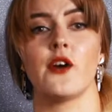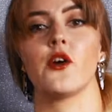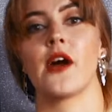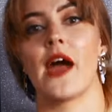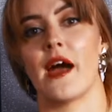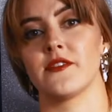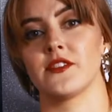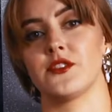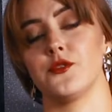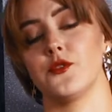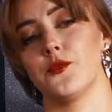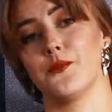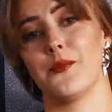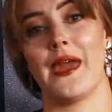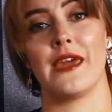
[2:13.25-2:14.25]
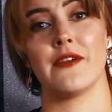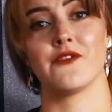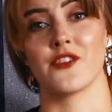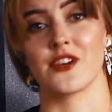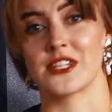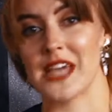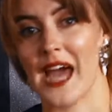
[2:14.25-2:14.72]
or have to pay
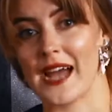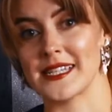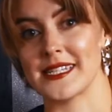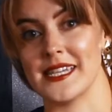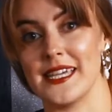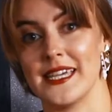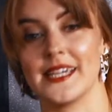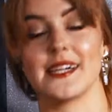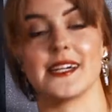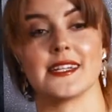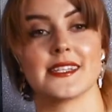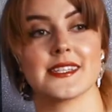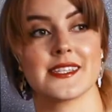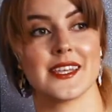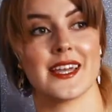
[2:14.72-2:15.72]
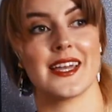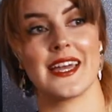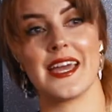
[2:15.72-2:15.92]
for a taxi because